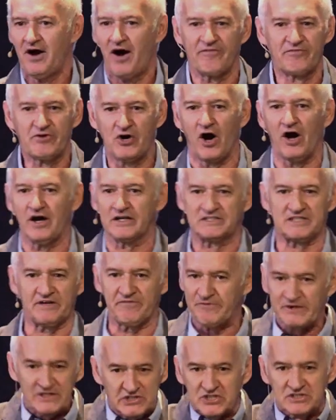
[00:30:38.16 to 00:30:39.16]
of God's.
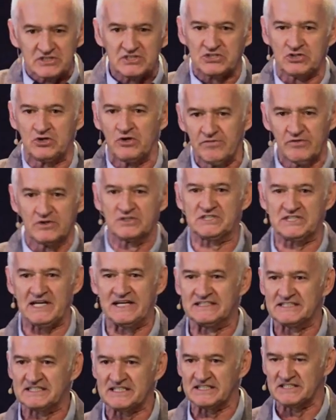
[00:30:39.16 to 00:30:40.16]
Ephesians 2, verse
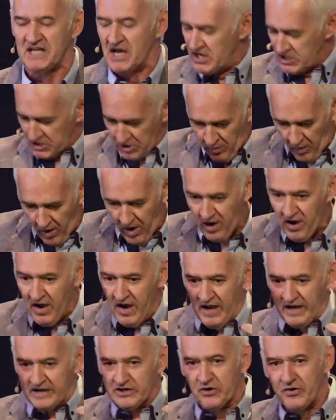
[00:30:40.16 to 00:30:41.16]
10 says, You are
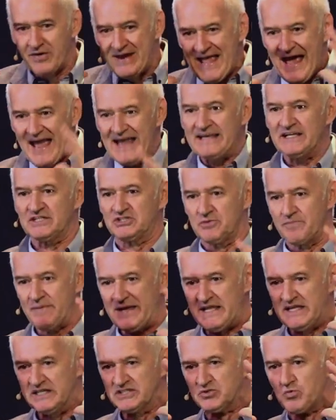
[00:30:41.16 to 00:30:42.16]
created to
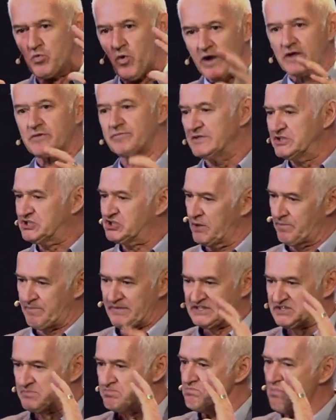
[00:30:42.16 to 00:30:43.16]
be His workmanship,
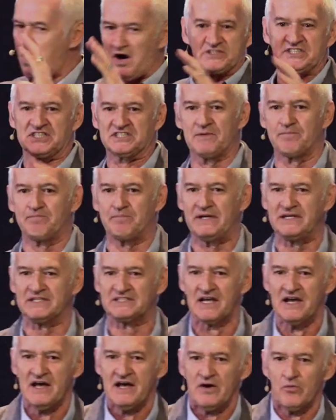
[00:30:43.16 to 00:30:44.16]
His
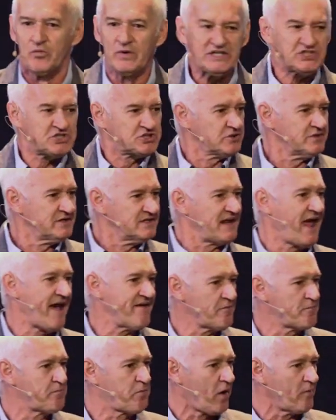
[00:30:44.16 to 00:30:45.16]
masterpiece. We shouldn't
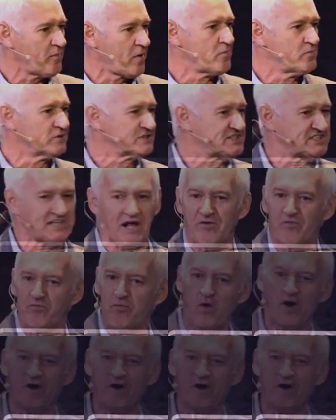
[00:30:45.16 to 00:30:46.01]
have a problem with self